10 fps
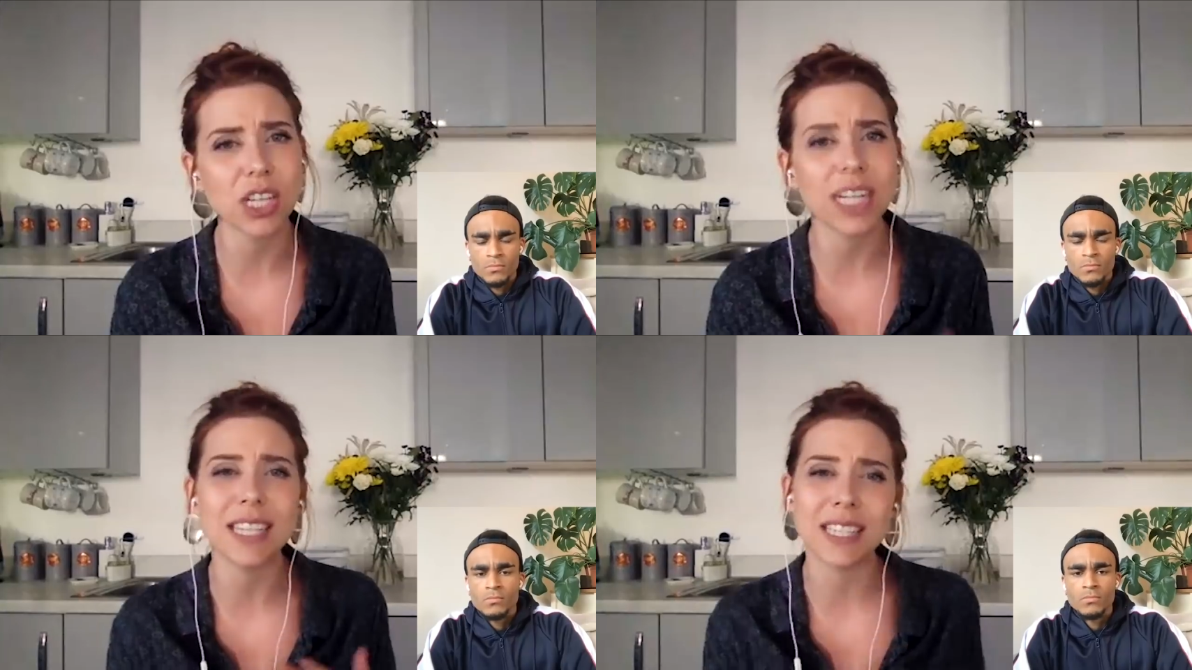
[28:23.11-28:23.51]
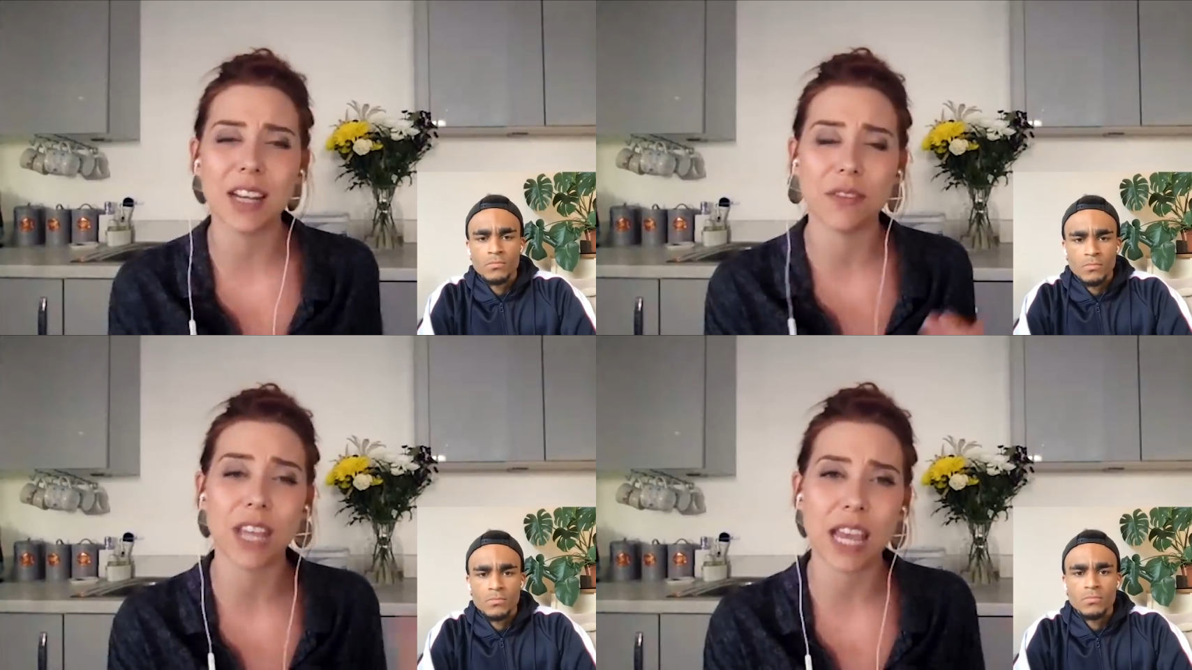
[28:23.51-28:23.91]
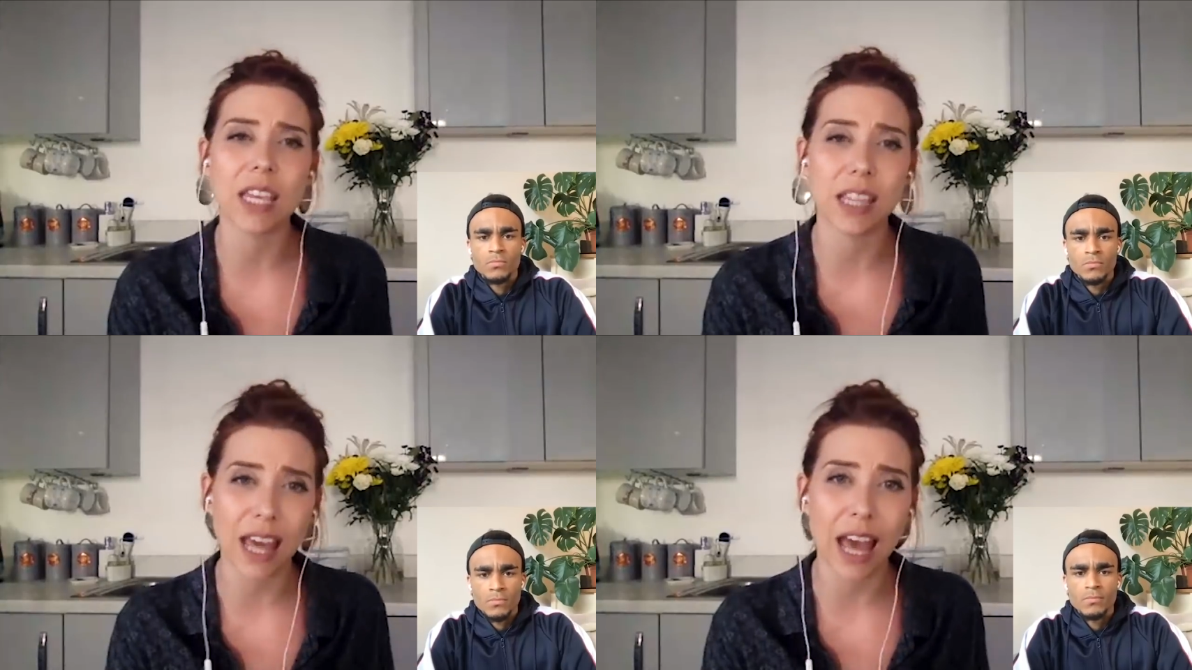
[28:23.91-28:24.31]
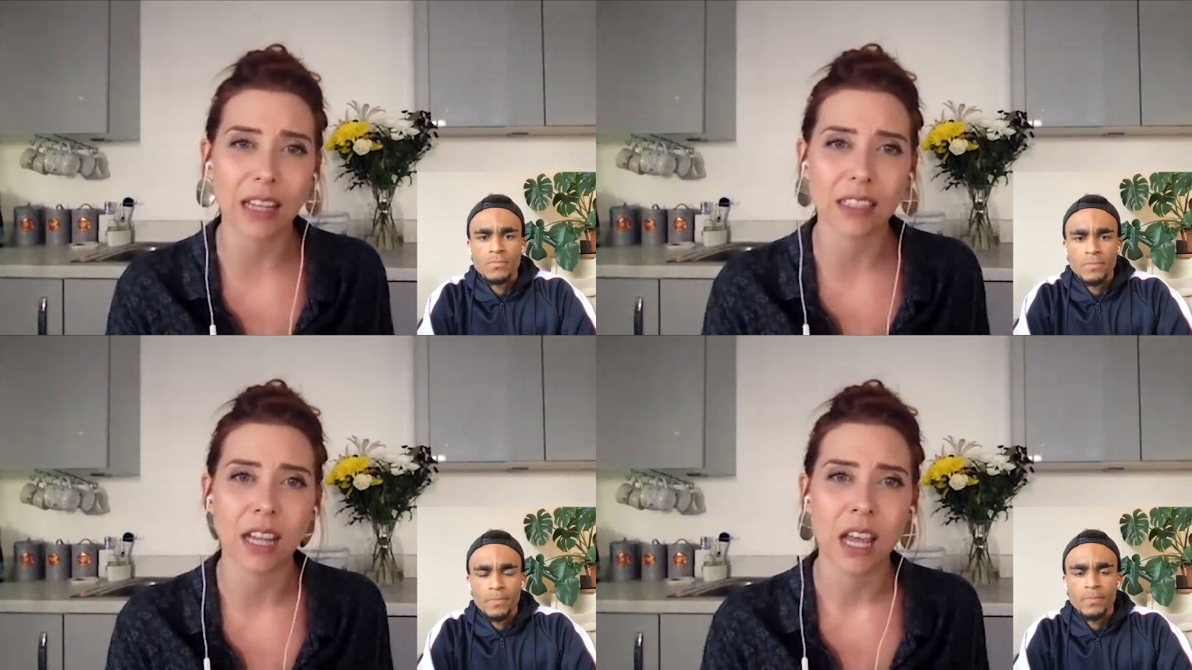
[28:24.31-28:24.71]
Speaker 1: And instead of taking that,
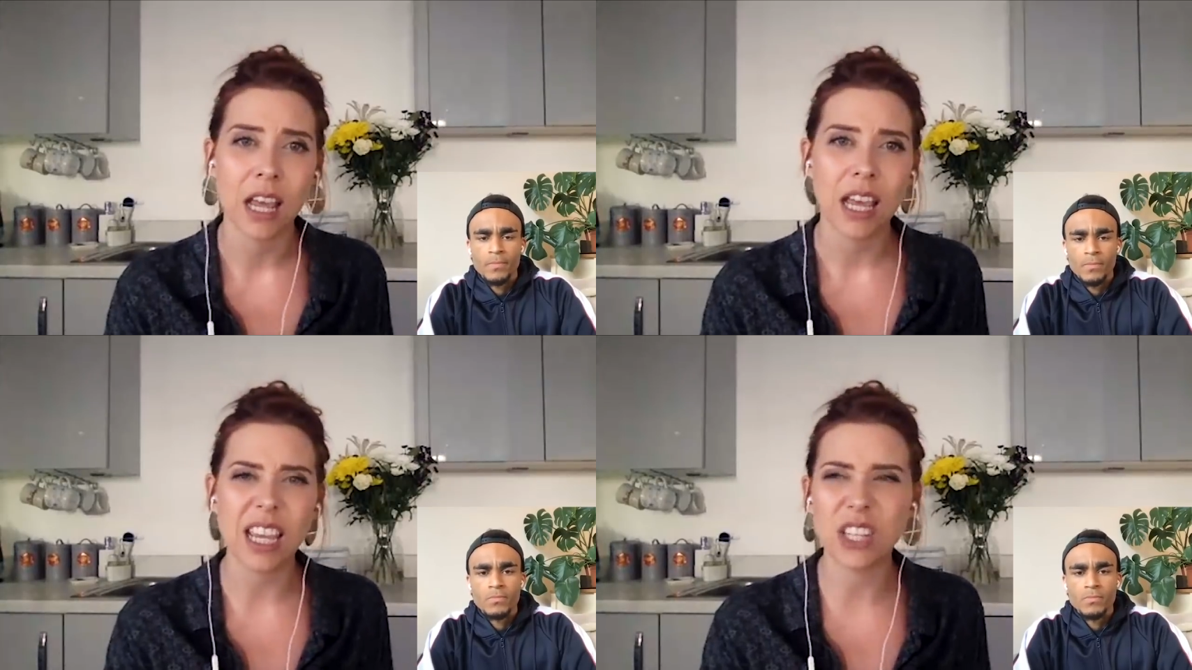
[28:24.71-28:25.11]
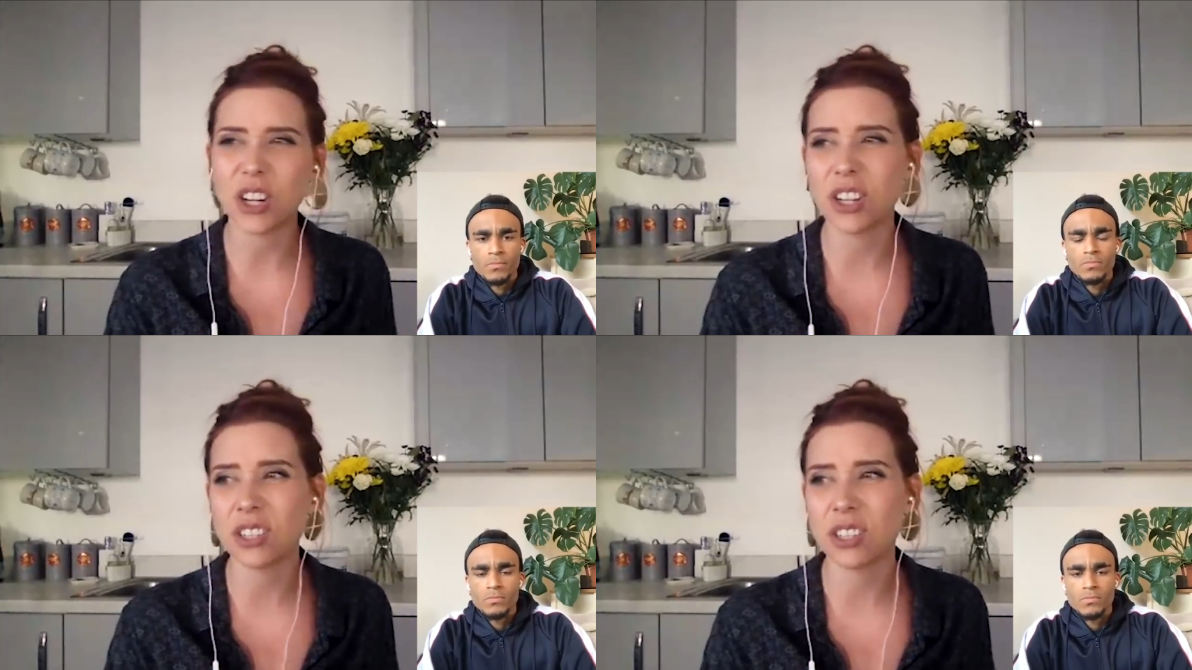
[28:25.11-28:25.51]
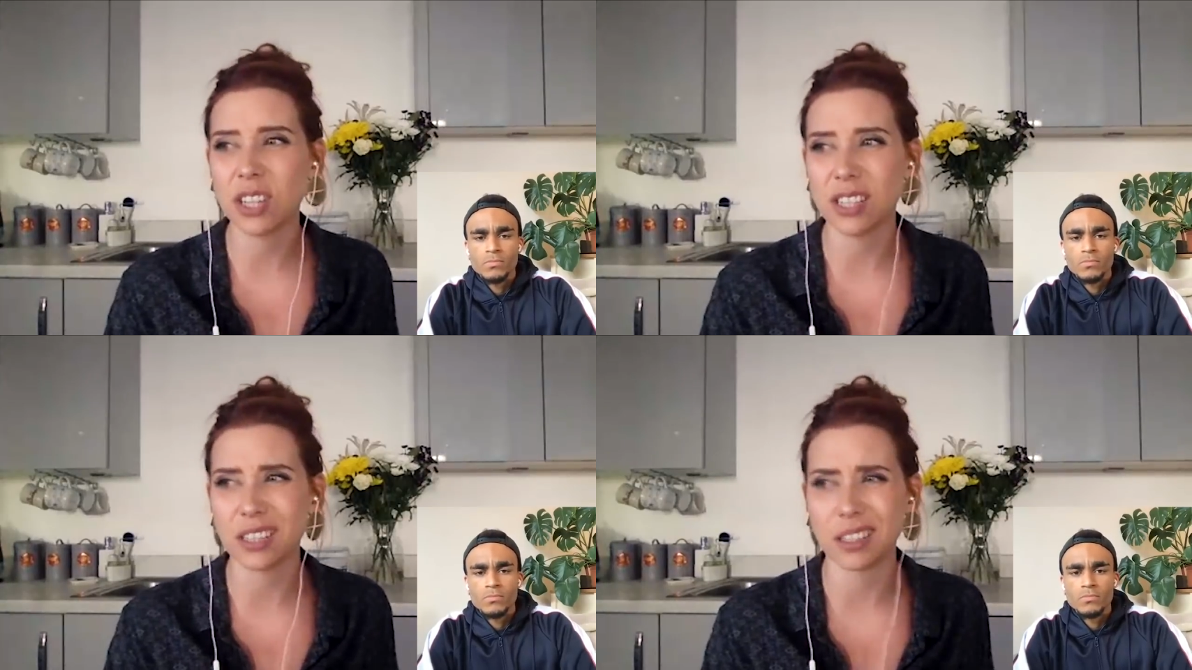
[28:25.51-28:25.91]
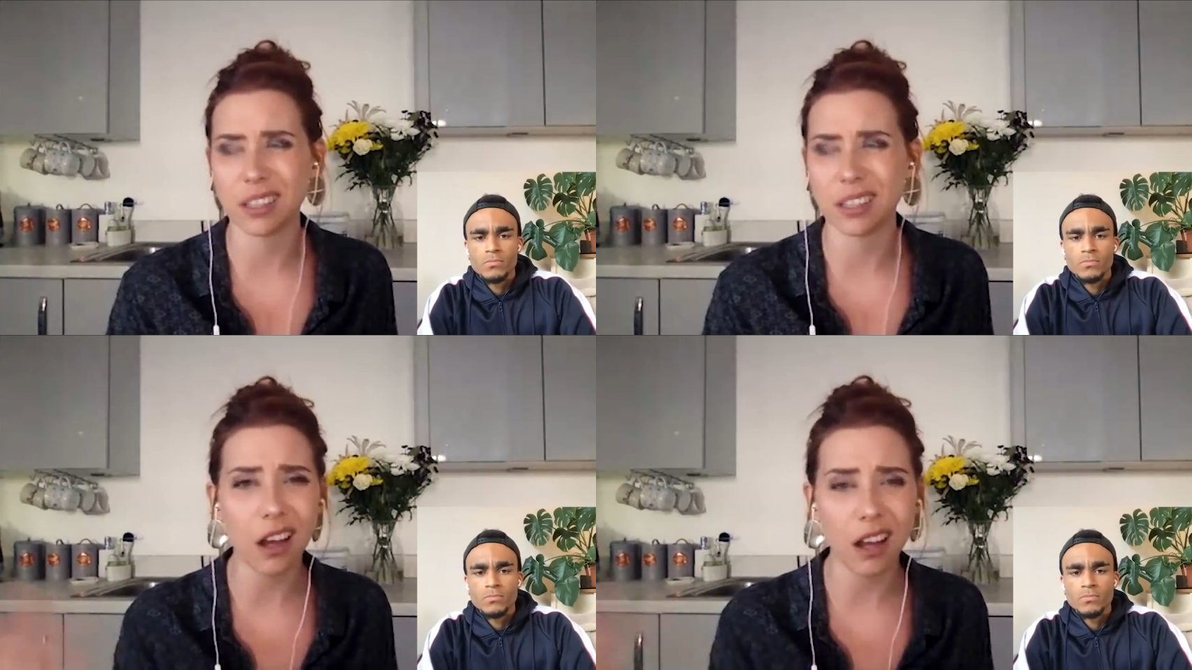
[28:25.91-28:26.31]
he turns to this
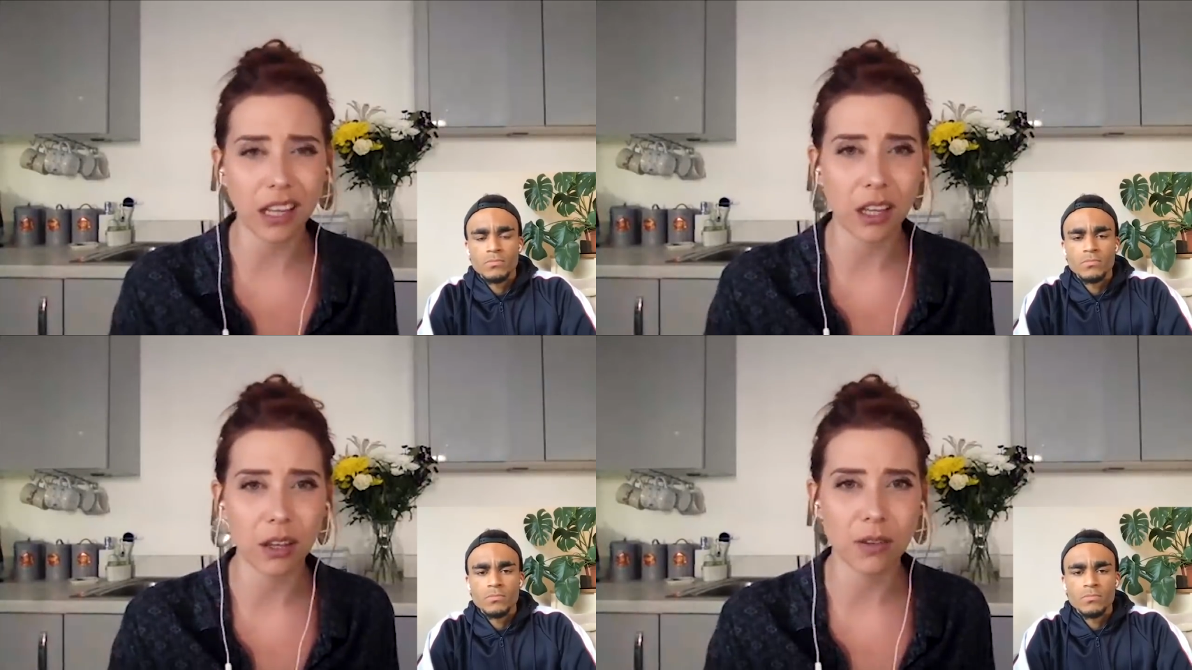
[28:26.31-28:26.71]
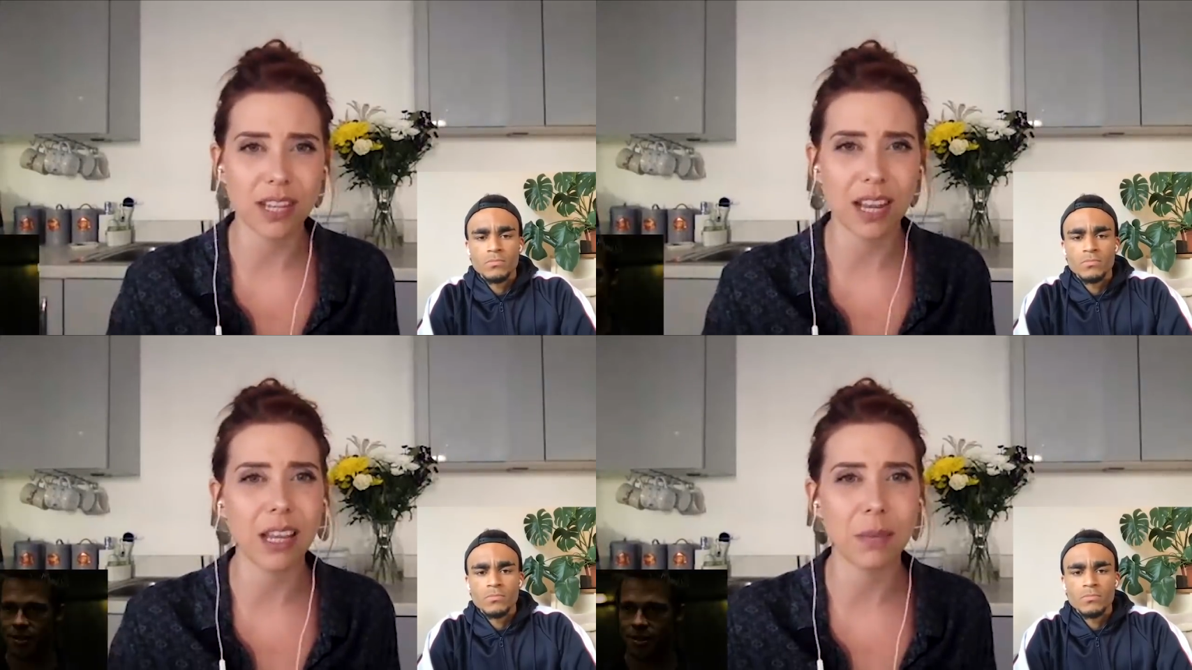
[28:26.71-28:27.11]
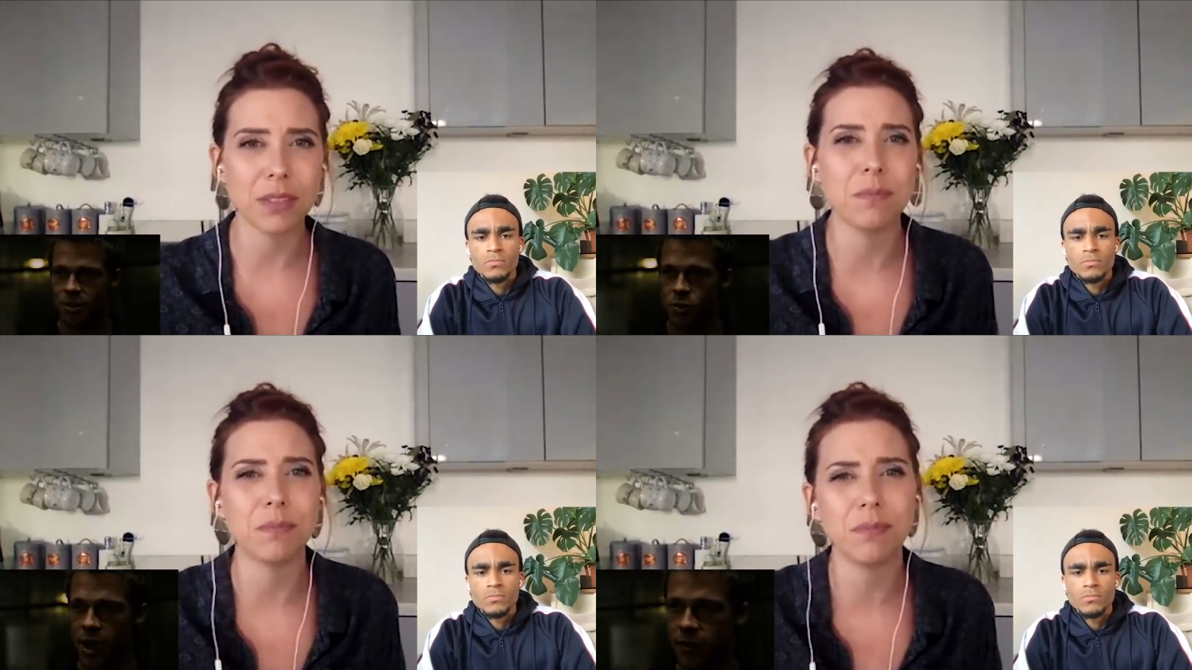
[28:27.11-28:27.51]
guy who's telling him to